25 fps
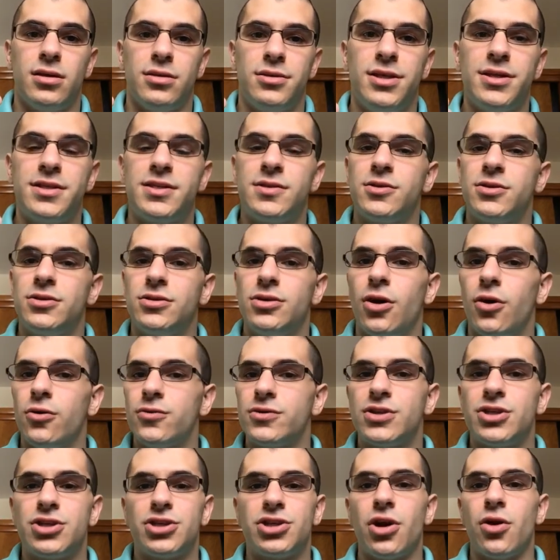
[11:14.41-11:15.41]
this
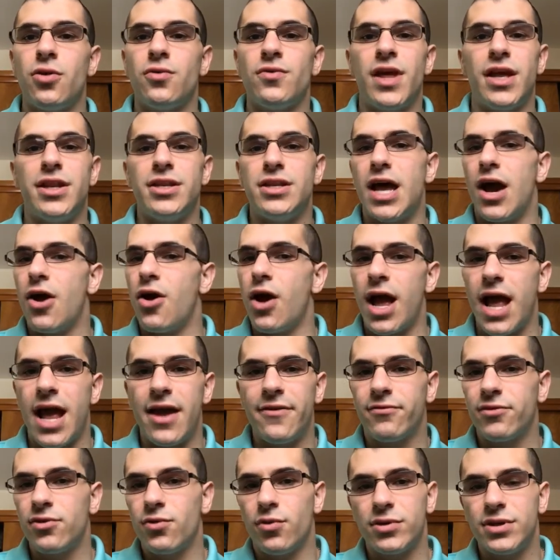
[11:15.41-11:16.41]
goes to show that not
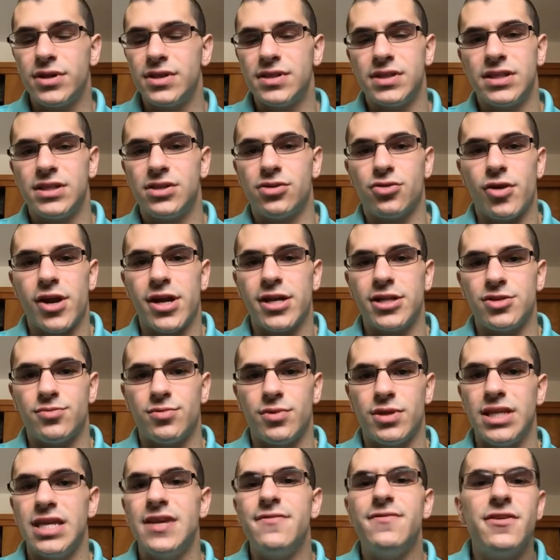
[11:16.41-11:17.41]
everyone is a
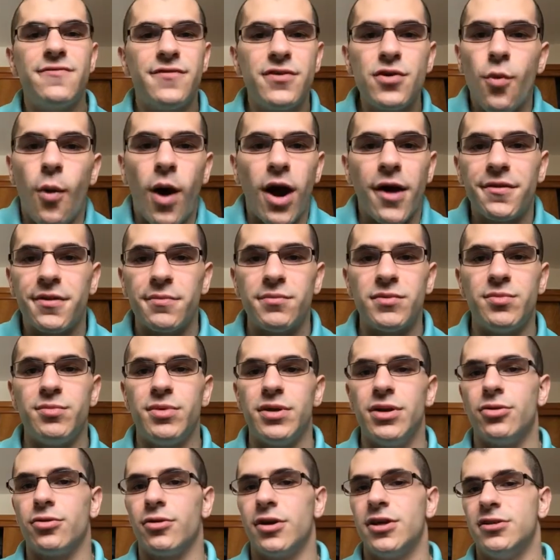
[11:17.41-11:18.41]
derangement. Even if you want them to
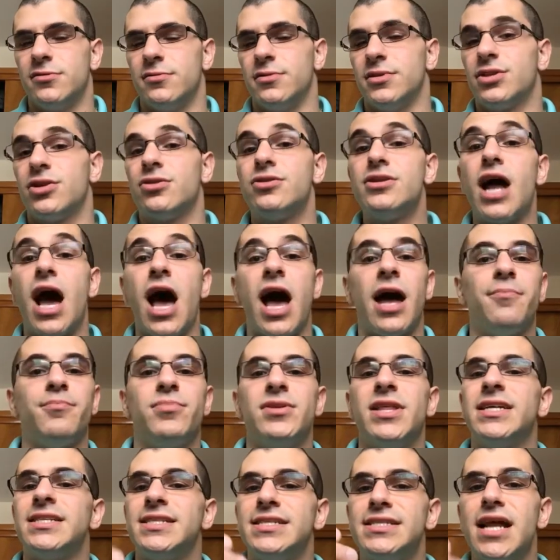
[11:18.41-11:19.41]
be derangements, they're not.
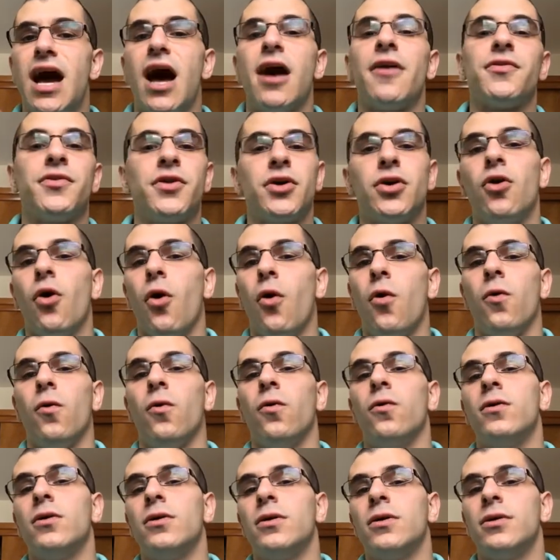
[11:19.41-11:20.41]
But that's not the
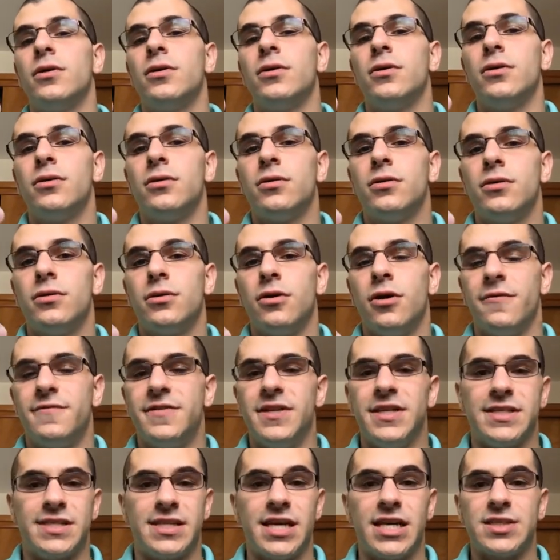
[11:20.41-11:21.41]
goal of
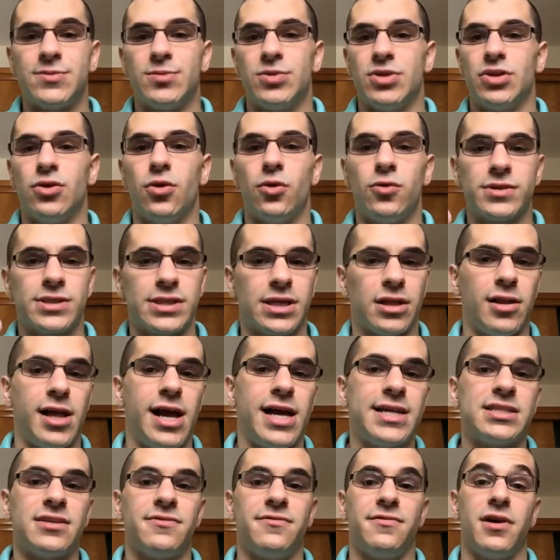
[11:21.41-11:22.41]
the assessment. The goal is to
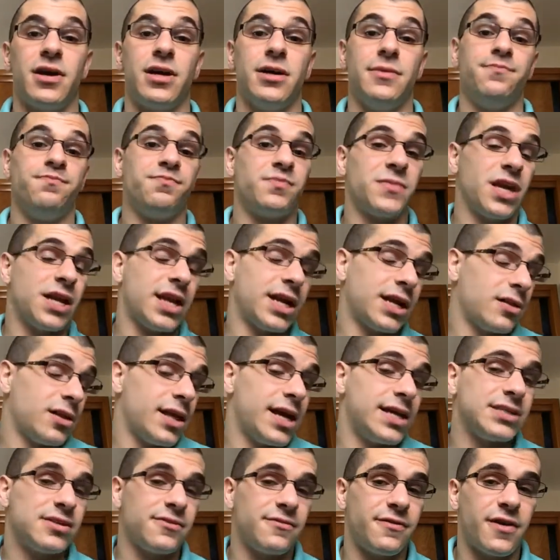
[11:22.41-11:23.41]
classify. And I
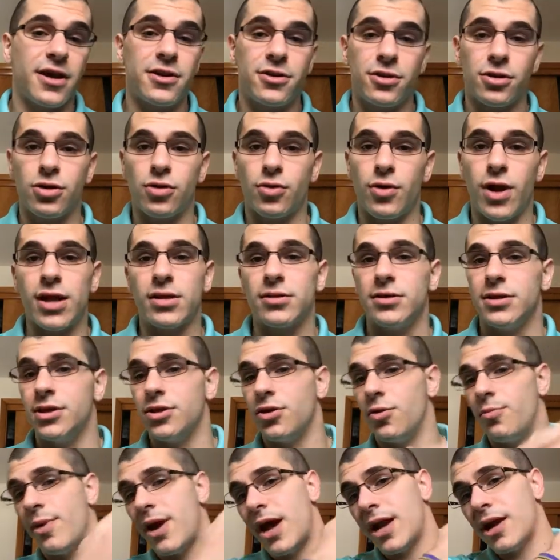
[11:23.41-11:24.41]
classified her correctly,
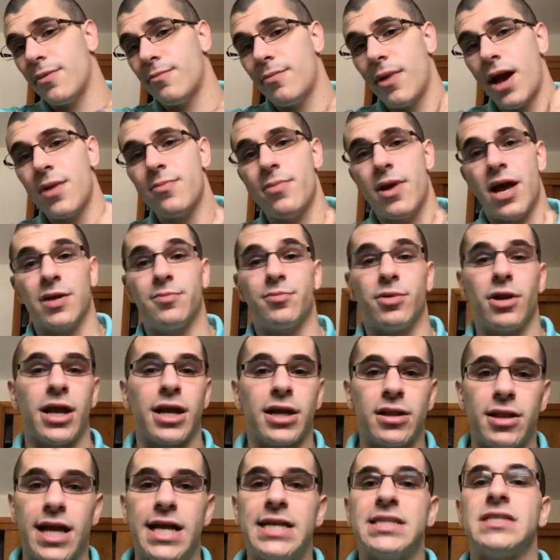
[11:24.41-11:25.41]
pat on my back, but
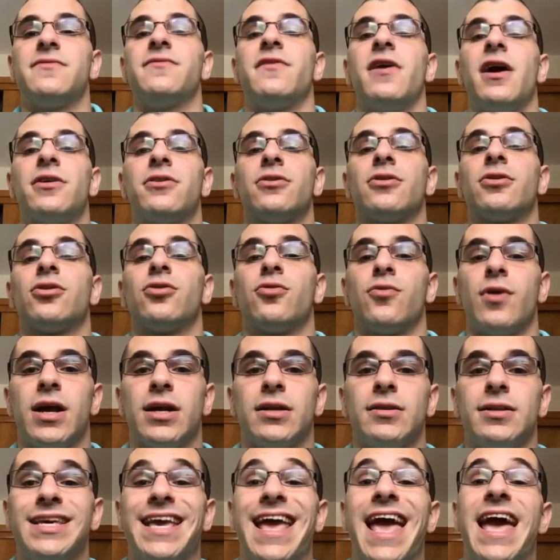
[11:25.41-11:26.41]
I classified her
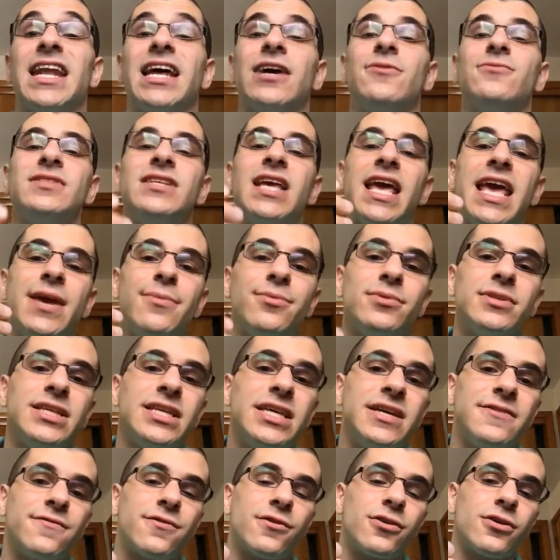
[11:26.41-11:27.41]
correctly, and I was able to
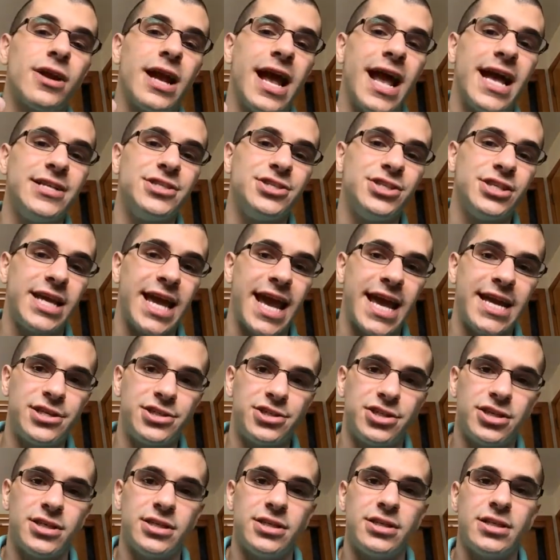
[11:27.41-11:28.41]
give her
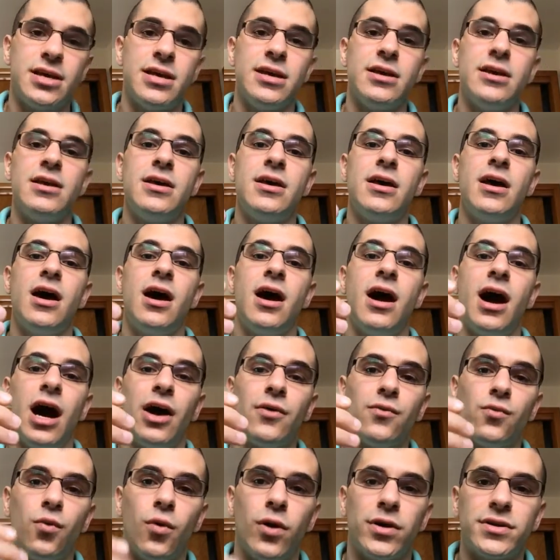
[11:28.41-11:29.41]
education
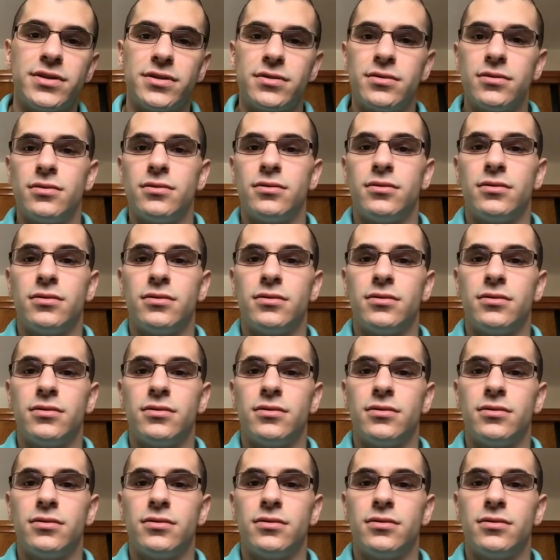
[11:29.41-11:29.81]
on what